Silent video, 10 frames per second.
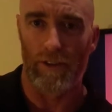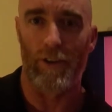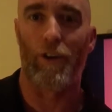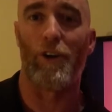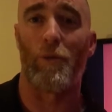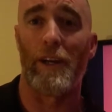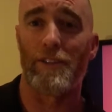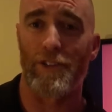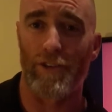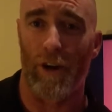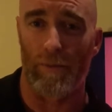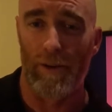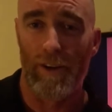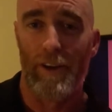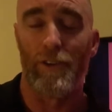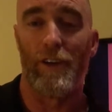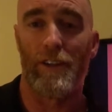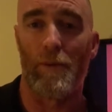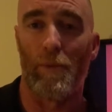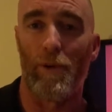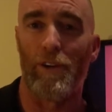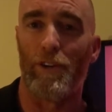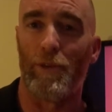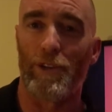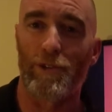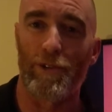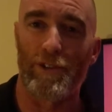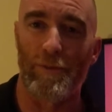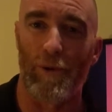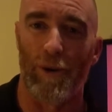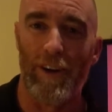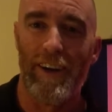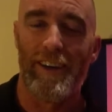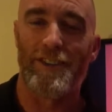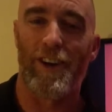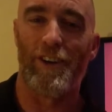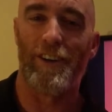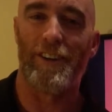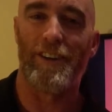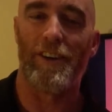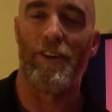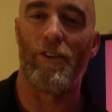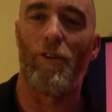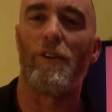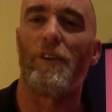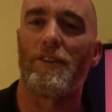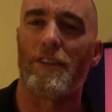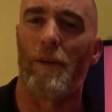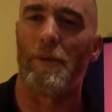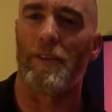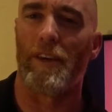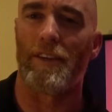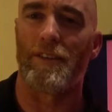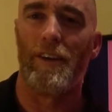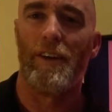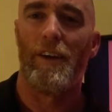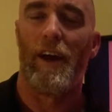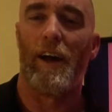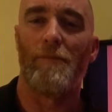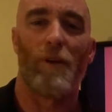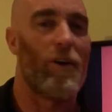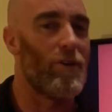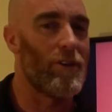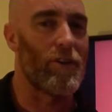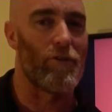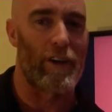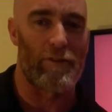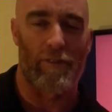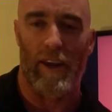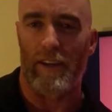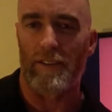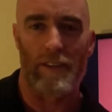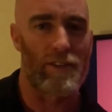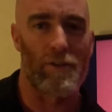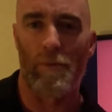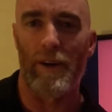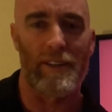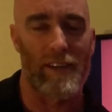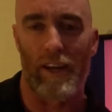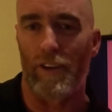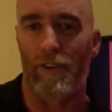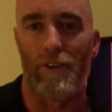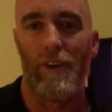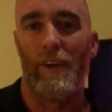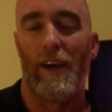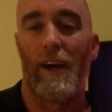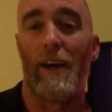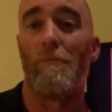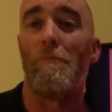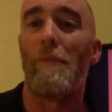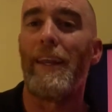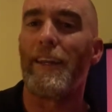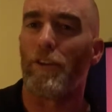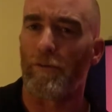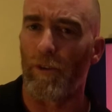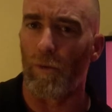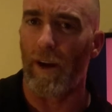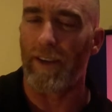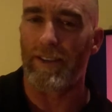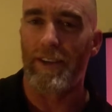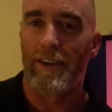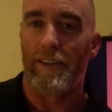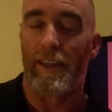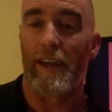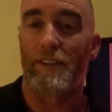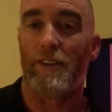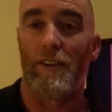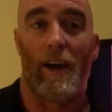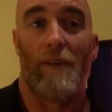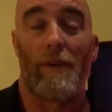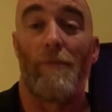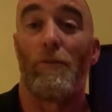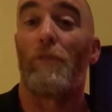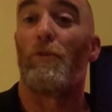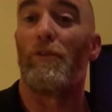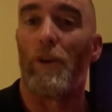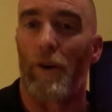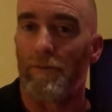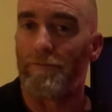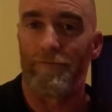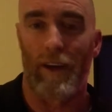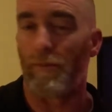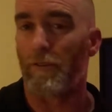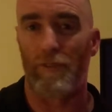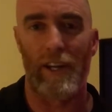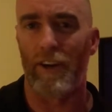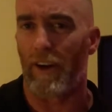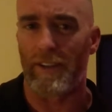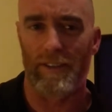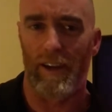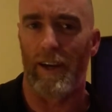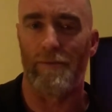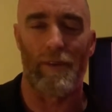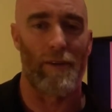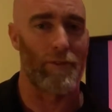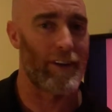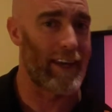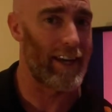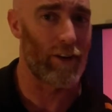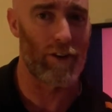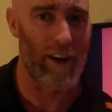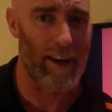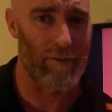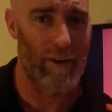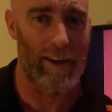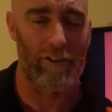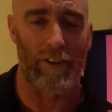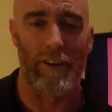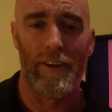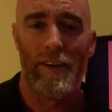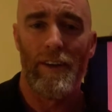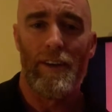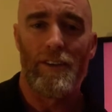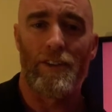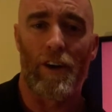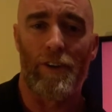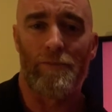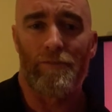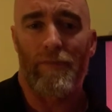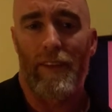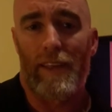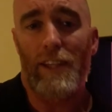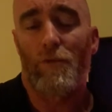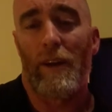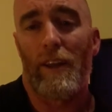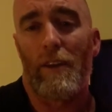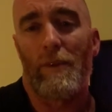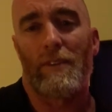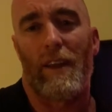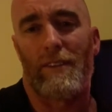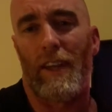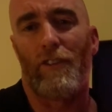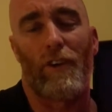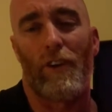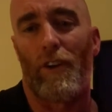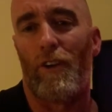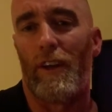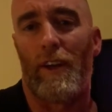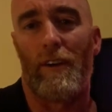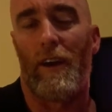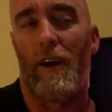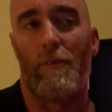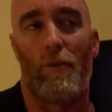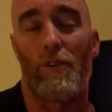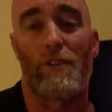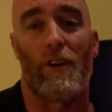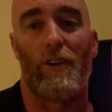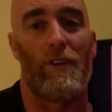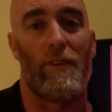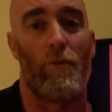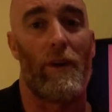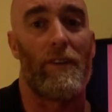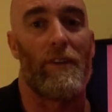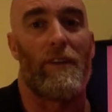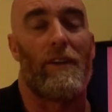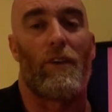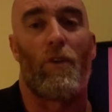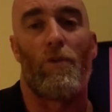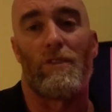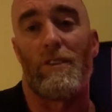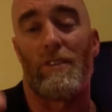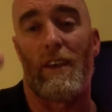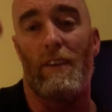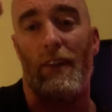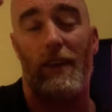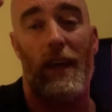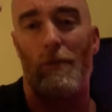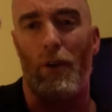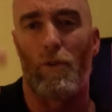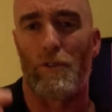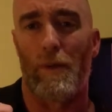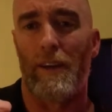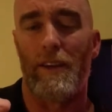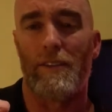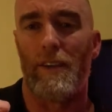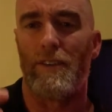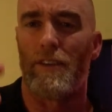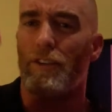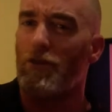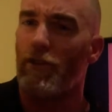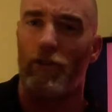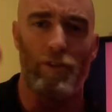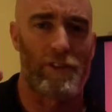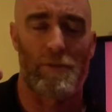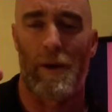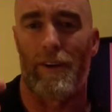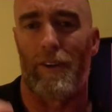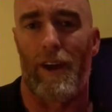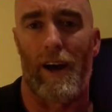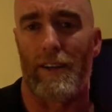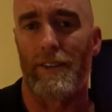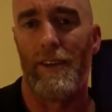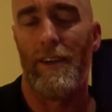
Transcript: You can't wait to stop. You hit the ball and you want to talk some more. So, all of those type of things are all little red flags. That's your body telling you in many different ways that I'm not moving well. I'm not feeling great. I'm not getting good lung function. So that's one element. I touched on it earlier. Also, one of the other causes that can be caused by it is a reduced spinal height.